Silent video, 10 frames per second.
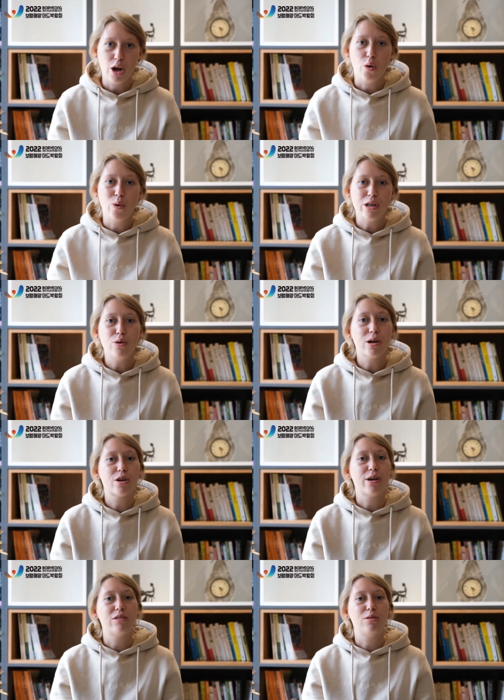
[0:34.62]
When you are
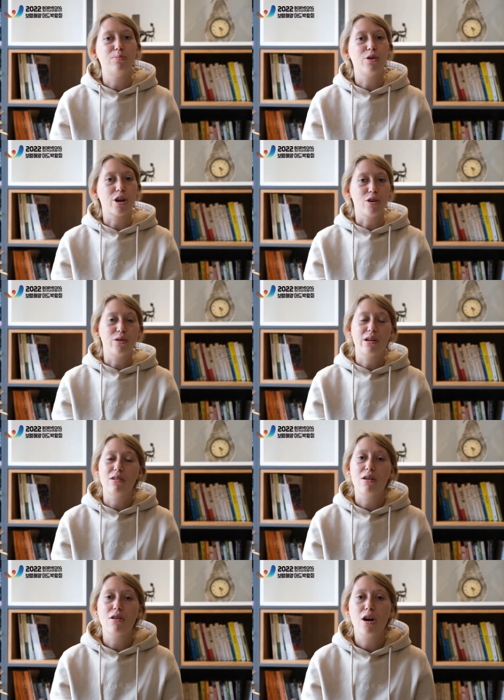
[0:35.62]
going to Boryeong, there
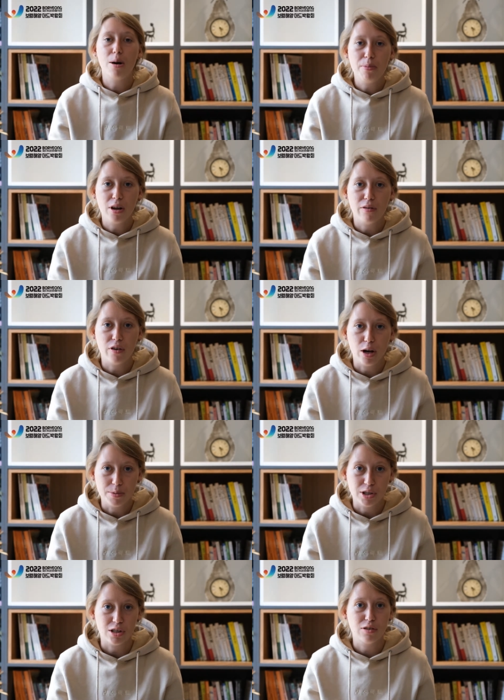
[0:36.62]
are a couple of
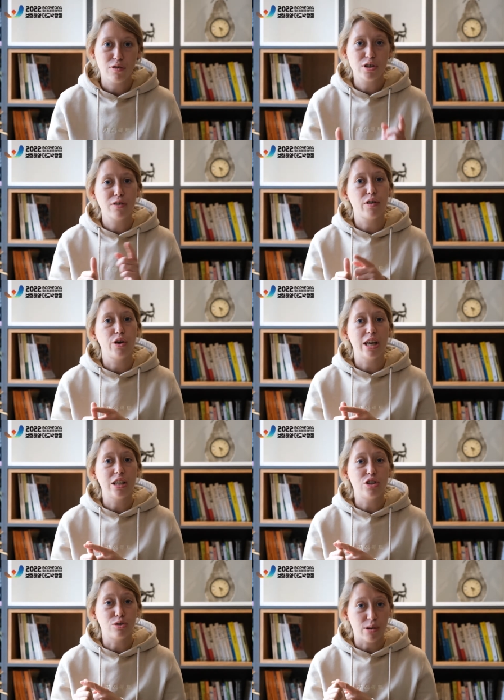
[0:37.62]
options. First of all, you
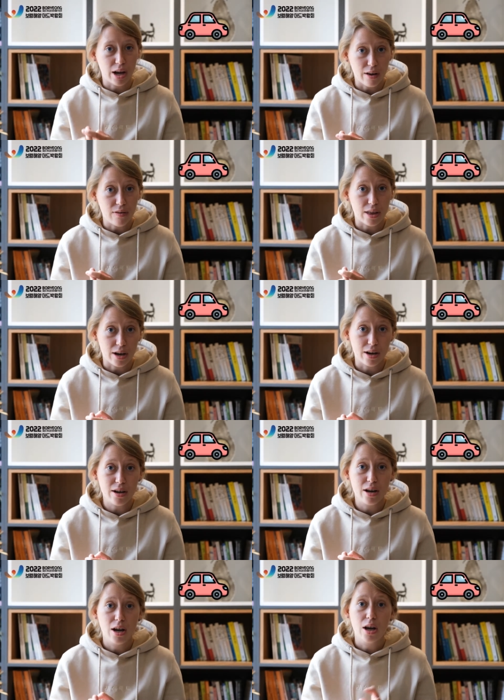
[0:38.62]
can drive there,
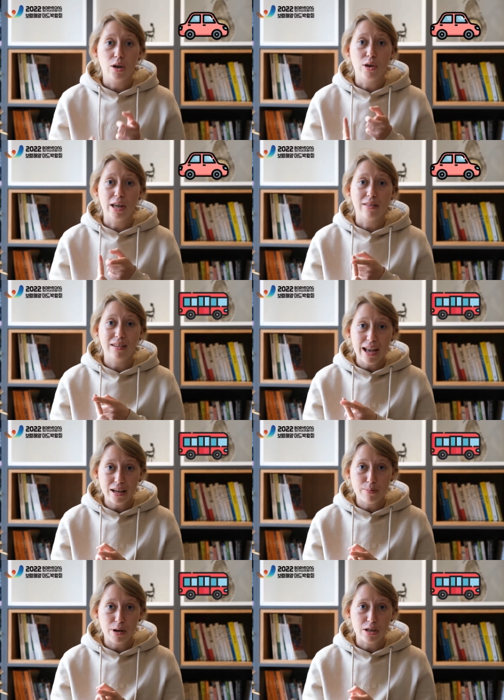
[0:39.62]
you can take
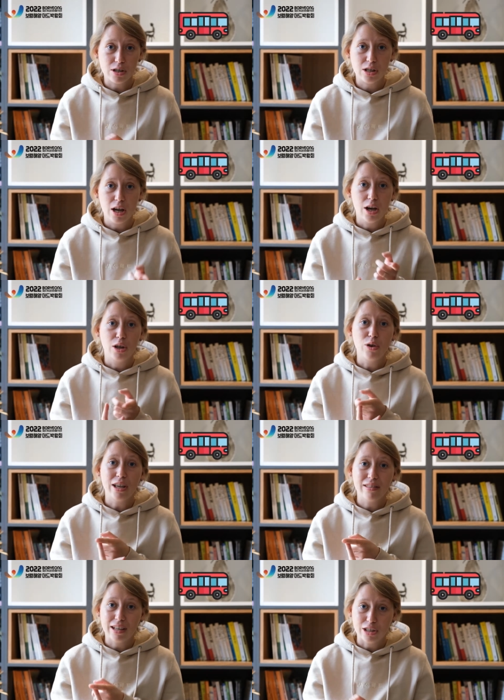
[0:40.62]
the bus, you
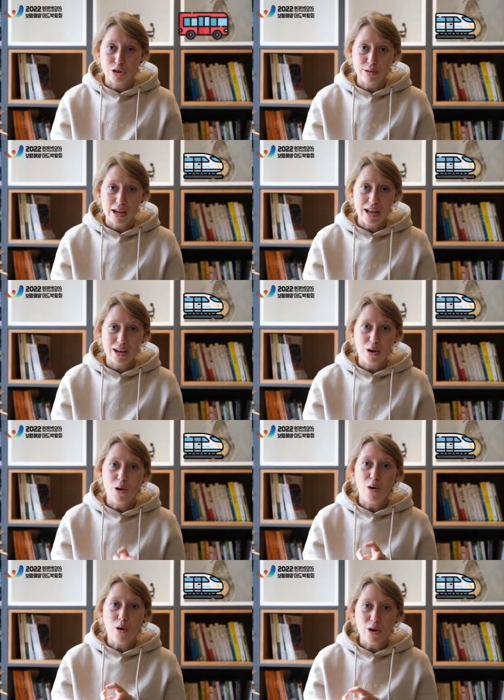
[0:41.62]
can take the train,
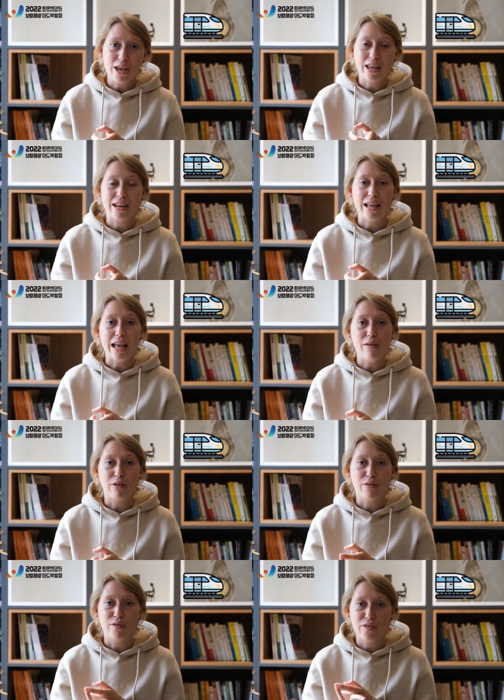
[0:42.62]
or you can even
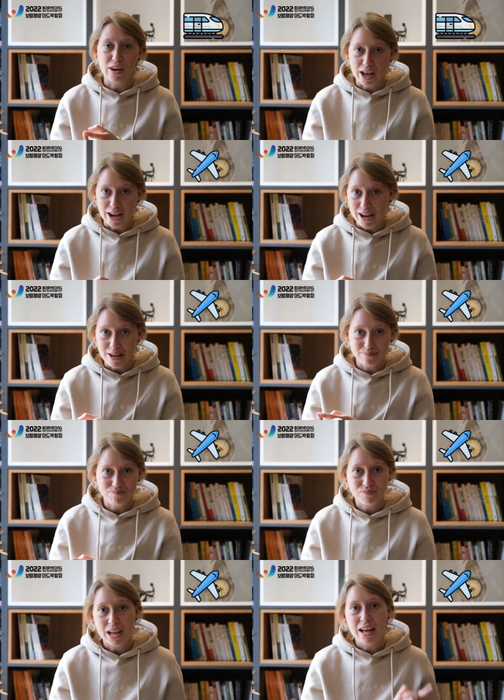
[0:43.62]
fly.
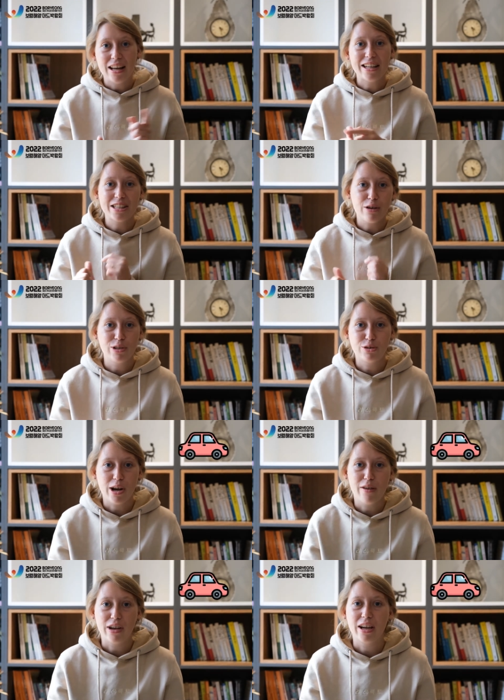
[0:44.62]
Let's start with
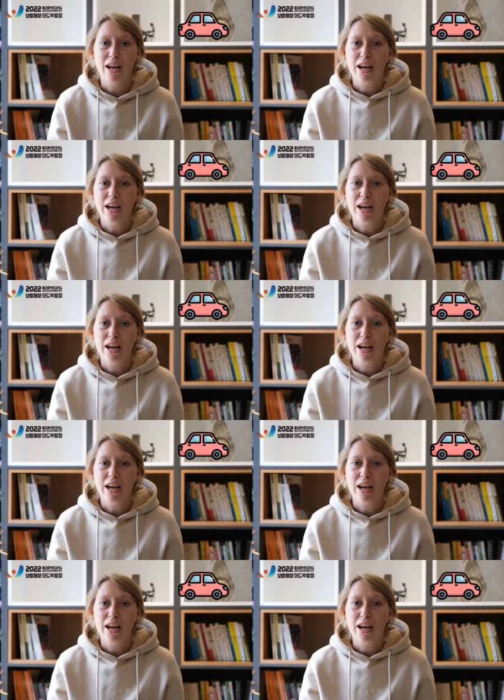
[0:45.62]
driving.